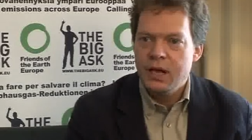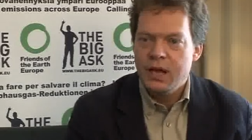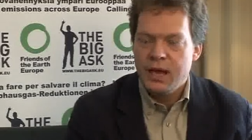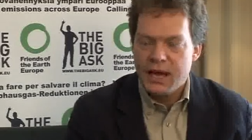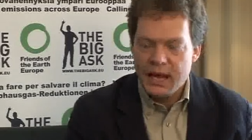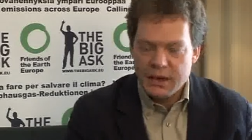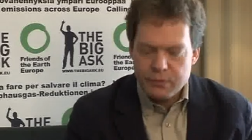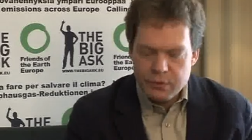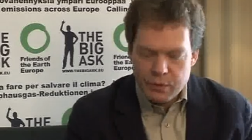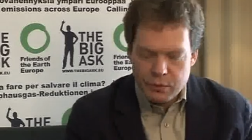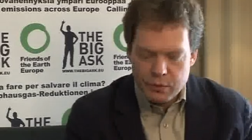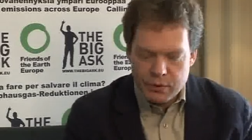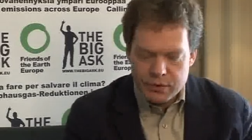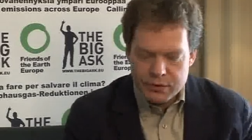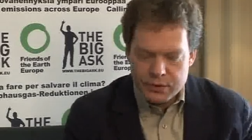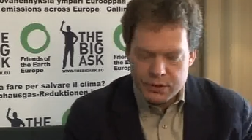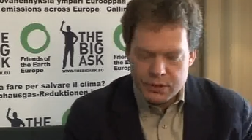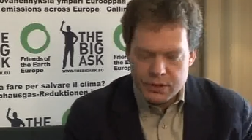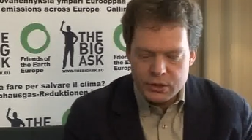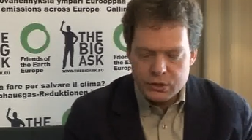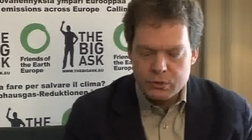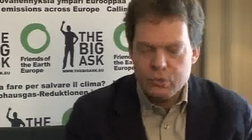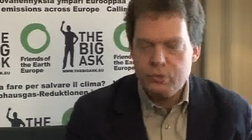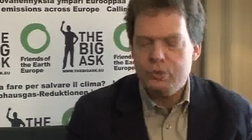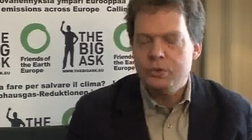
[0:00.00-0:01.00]
And we want the
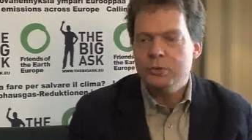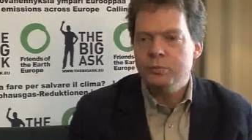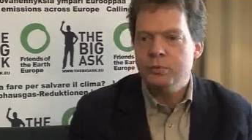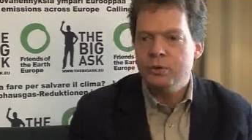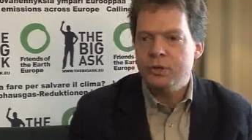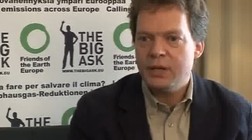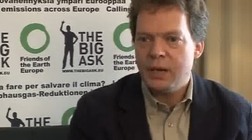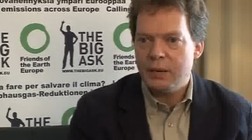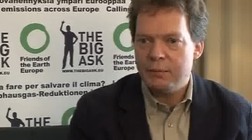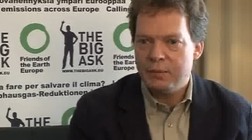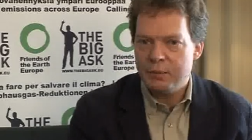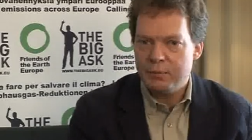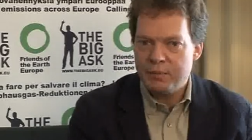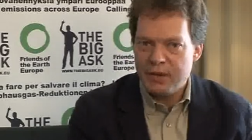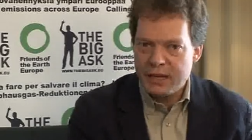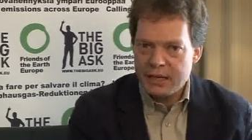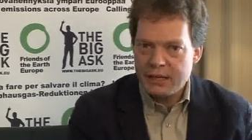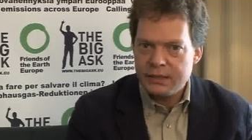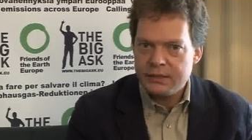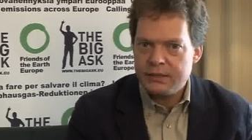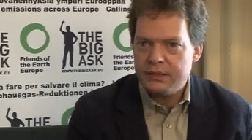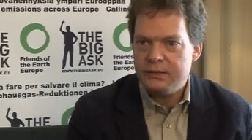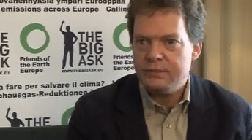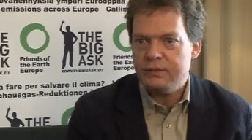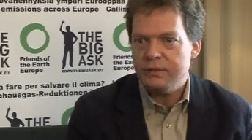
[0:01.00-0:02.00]
EU to put up a
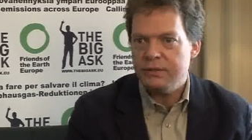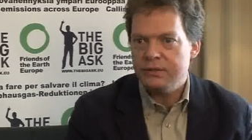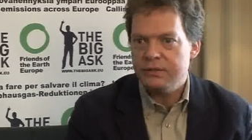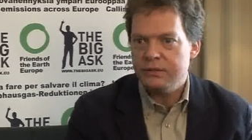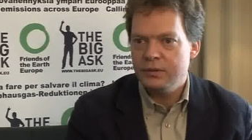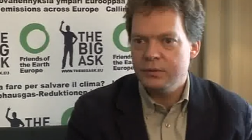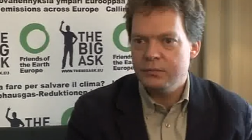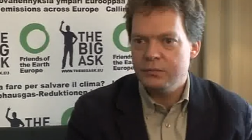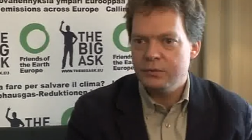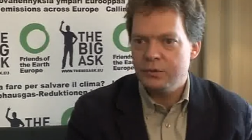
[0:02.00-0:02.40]
penalty system